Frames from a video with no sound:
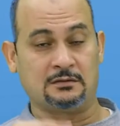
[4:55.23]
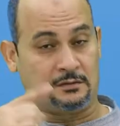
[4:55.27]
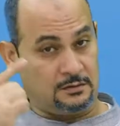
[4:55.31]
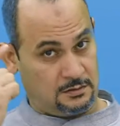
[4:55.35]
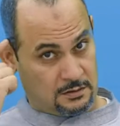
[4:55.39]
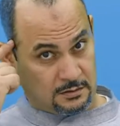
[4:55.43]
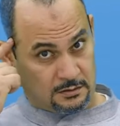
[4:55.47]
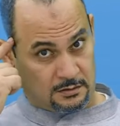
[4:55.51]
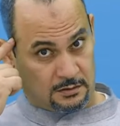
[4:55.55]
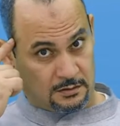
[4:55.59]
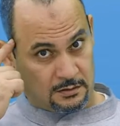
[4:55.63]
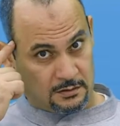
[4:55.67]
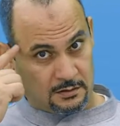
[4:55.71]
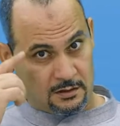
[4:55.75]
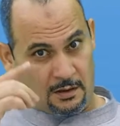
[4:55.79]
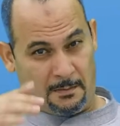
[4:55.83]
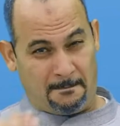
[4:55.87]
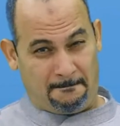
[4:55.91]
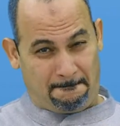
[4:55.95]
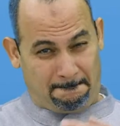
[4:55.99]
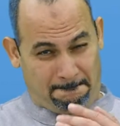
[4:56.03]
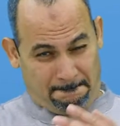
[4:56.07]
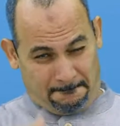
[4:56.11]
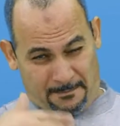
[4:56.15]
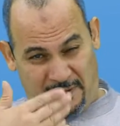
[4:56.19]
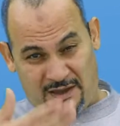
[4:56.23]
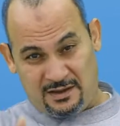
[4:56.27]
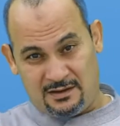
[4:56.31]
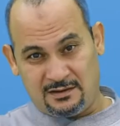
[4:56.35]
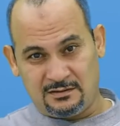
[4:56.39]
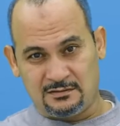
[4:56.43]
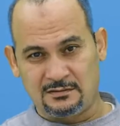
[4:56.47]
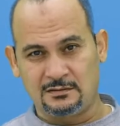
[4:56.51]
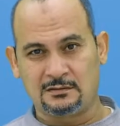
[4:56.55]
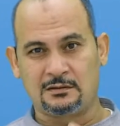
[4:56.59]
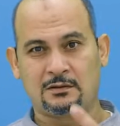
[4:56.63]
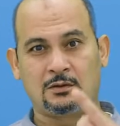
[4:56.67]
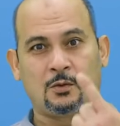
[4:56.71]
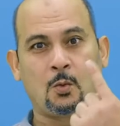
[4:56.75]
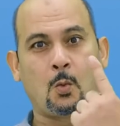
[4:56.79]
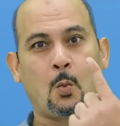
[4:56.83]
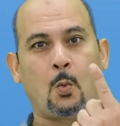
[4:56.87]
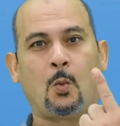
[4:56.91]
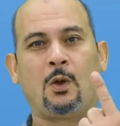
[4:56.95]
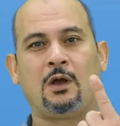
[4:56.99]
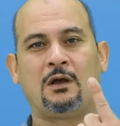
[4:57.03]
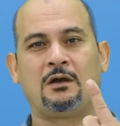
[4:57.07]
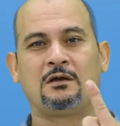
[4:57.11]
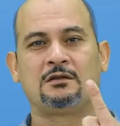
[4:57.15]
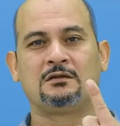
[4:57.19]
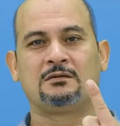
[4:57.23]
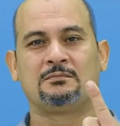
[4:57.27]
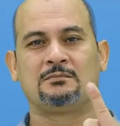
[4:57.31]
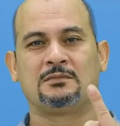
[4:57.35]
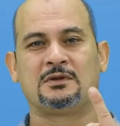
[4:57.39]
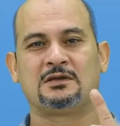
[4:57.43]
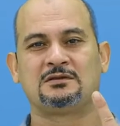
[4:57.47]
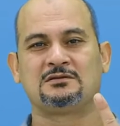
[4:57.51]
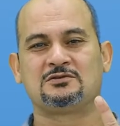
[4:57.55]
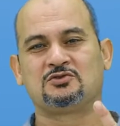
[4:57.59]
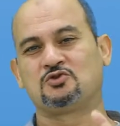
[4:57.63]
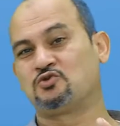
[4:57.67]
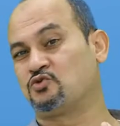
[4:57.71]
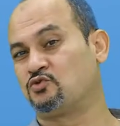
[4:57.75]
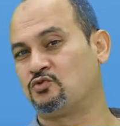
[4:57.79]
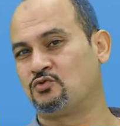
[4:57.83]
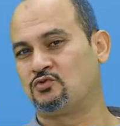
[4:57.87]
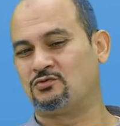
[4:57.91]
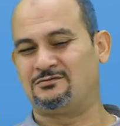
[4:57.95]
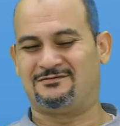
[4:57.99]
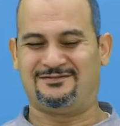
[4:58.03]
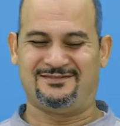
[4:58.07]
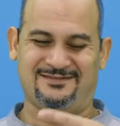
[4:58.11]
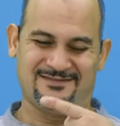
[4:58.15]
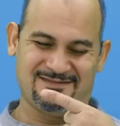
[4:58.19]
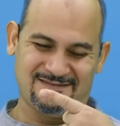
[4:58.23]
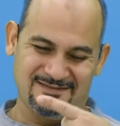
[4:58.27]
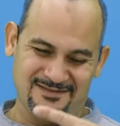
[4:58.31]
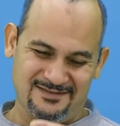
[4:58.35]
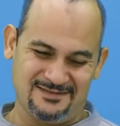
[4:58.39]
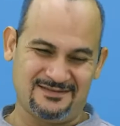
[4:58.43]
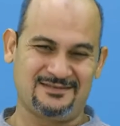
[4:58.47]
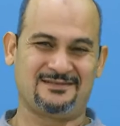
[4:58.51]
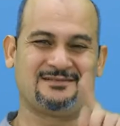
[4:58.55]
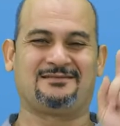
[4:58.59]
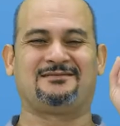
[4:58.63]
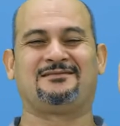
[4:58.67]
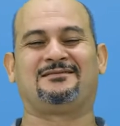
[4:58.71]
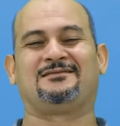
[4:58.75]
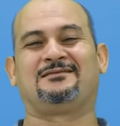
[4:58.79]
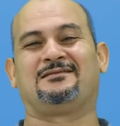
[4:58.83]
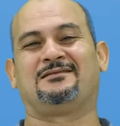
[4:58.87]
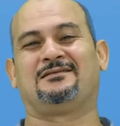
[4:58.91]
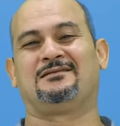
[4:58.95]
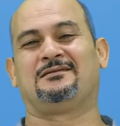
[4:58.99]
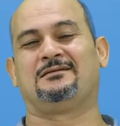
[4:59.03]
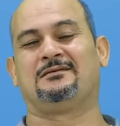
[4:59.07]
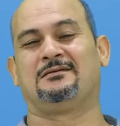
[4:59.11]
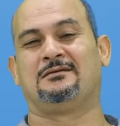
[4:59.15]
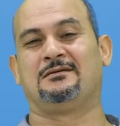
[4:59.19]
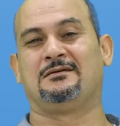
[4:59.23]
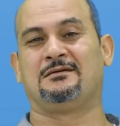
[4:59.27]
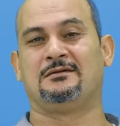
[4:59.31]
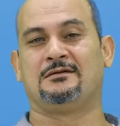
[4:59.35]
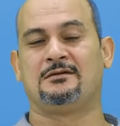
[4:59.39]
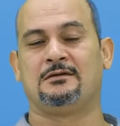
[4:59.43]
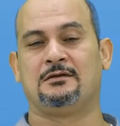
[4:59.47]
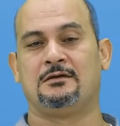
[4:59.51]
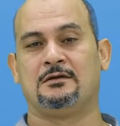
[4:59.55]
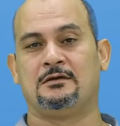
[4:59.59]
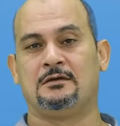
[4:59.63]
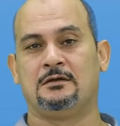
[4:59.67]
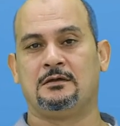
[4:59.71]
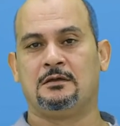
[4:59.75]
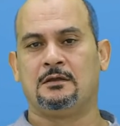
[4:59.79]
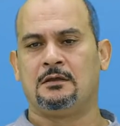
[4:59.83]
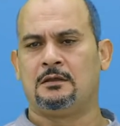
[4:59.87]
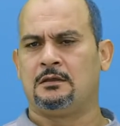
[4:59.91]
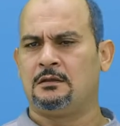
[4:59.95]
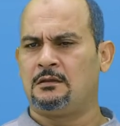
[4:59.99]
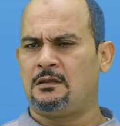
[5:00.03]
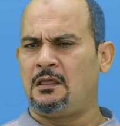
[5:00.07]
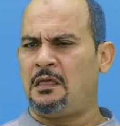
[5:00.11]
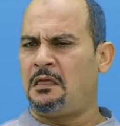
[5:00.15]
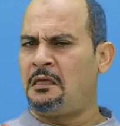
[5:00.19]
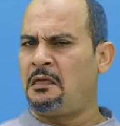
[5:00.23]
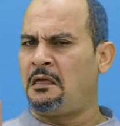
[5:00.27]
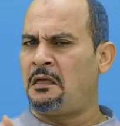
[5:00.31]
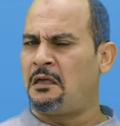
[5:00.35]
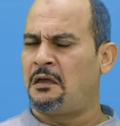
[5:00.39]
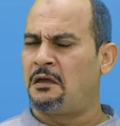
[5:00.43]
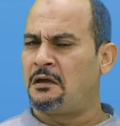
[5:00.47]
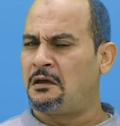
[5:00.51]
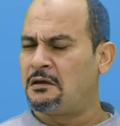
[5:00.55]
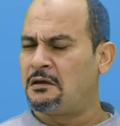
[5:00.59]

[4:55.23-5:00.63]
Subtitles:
For example, they held the birthday party at their house. So it's